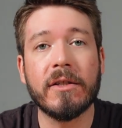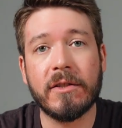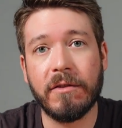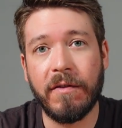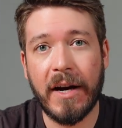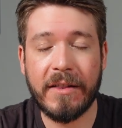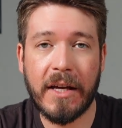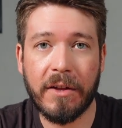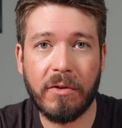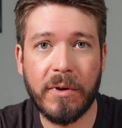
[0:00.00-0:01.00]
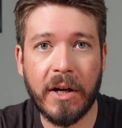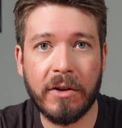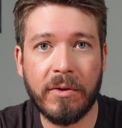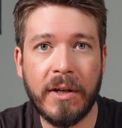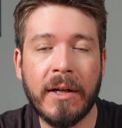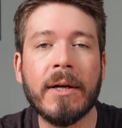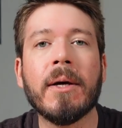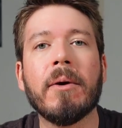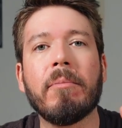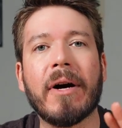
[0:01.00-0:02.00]
divide that 300
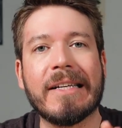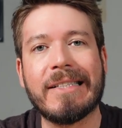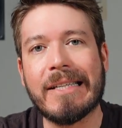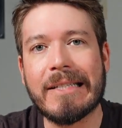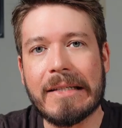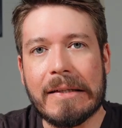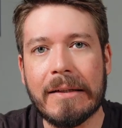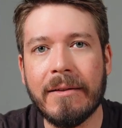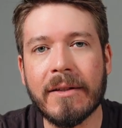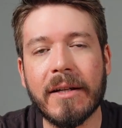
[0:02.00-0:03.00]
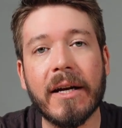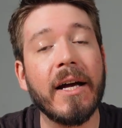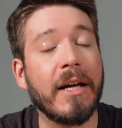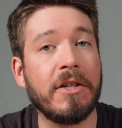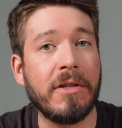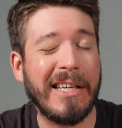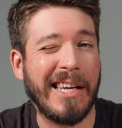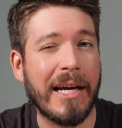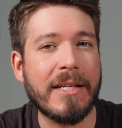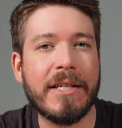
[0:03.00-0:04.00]
by 16, and you need
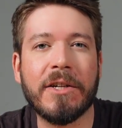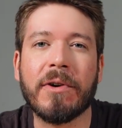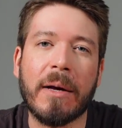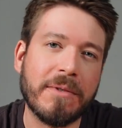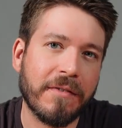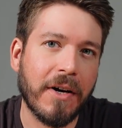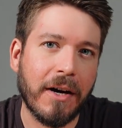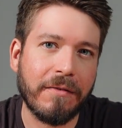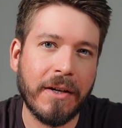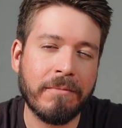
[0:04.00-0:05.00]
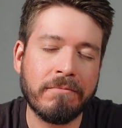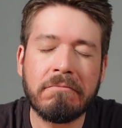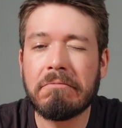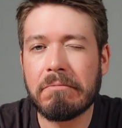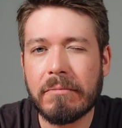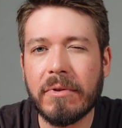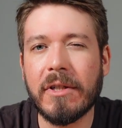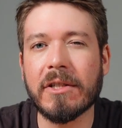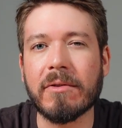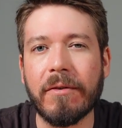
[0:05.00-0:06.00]
19 grams of coffee. Pretty
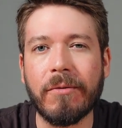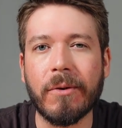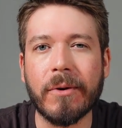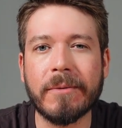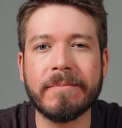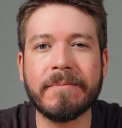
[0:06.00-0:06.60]
straightforward.